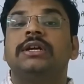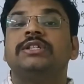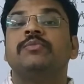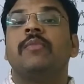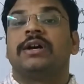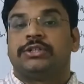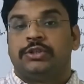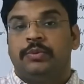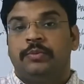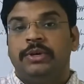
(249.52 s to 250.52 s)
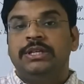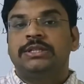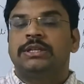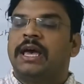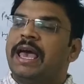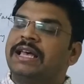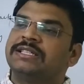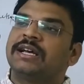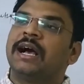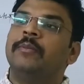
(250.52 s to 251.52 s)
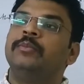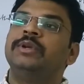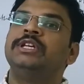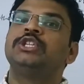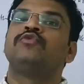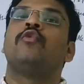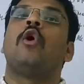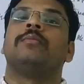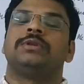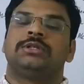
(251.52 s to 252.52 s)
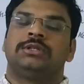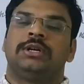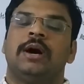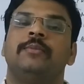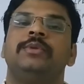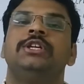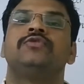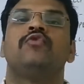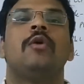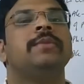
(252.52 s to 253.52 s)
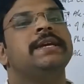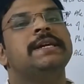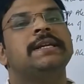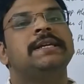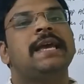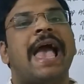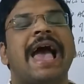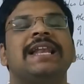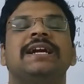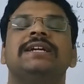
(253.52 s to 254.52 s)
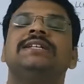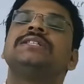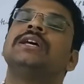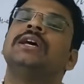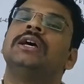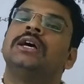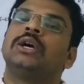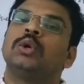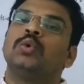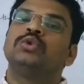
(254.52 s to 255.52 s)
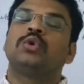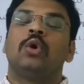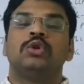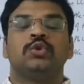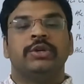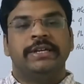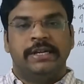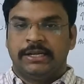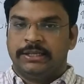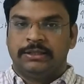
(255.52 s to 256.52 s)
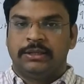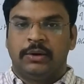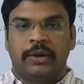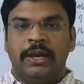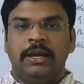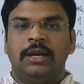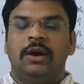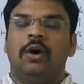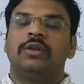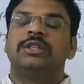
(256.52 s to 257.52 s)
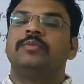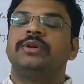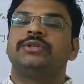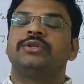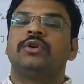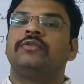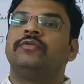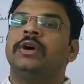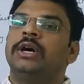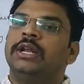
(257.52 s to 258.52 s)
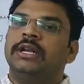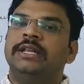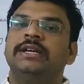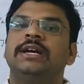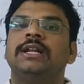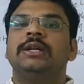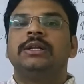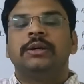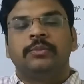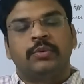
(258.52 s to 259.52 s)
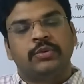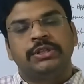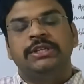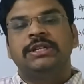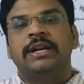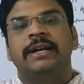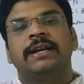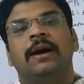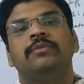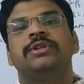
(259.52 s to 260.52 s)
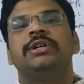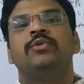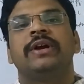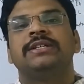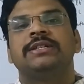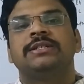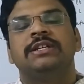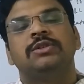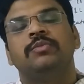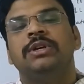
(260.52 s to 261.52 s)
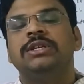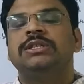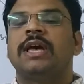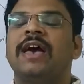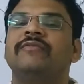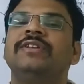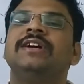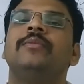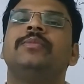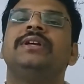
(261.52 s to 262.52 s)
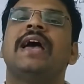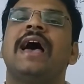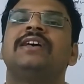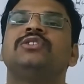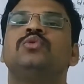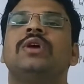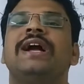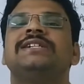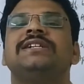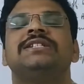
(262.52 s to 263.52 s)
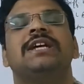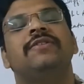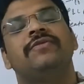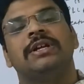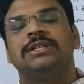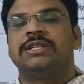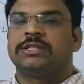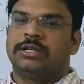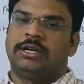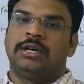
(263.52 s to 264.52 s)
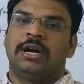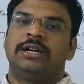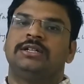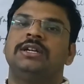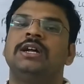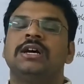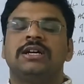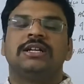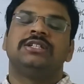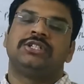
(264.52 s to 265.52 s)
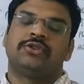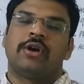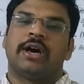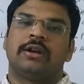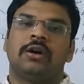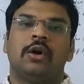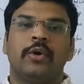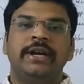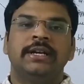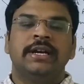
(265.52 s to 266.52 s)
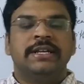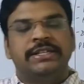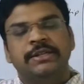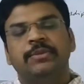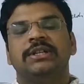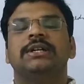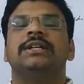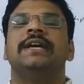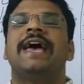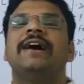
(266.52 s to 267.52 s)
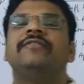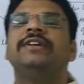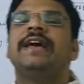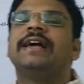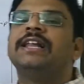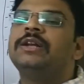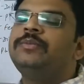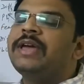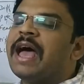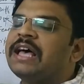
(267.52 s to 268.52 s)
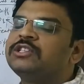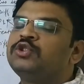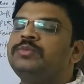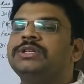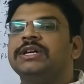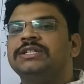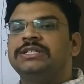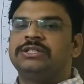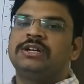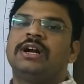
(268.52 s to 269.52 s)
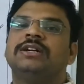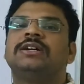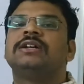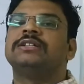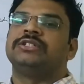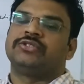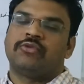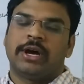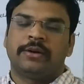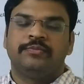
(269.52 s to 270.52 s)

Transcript: is must, means as the company is formed legally and it is closed also legally. Okay, on the basis of legal procedure it comes into existence, means every company has to get itself registered under registrar. All right, similarly every LLP has to be registered under registrar.